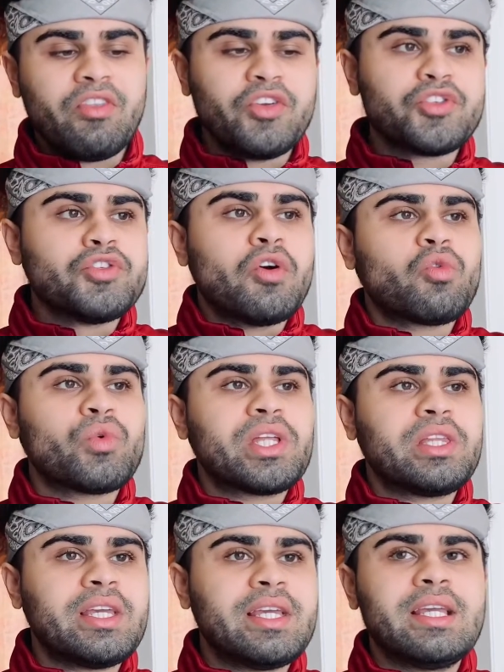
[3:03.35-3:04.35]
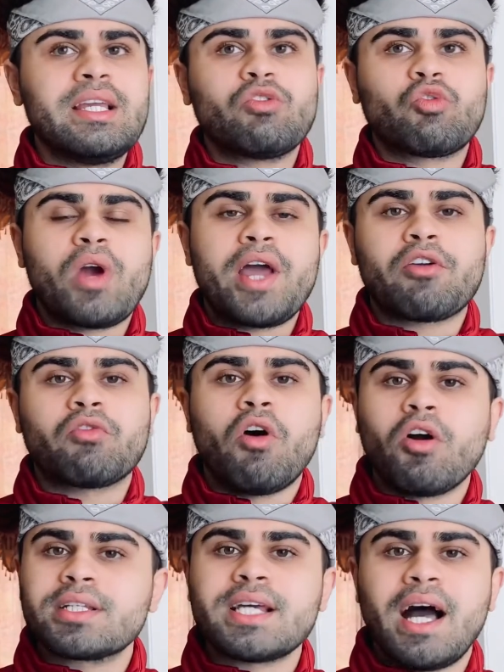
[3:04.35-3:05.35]
there's no really right or
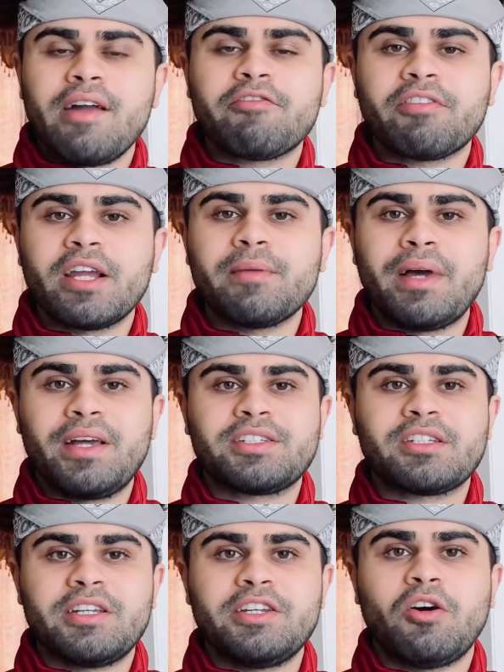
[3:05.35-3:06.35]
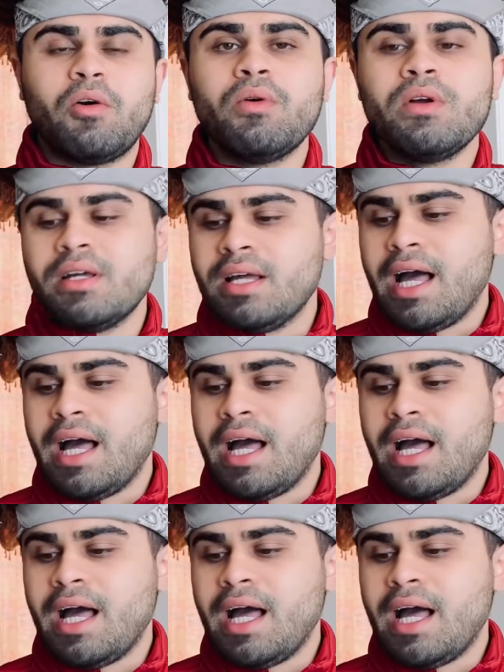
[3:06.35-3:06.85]
wrong time frame as to, you know,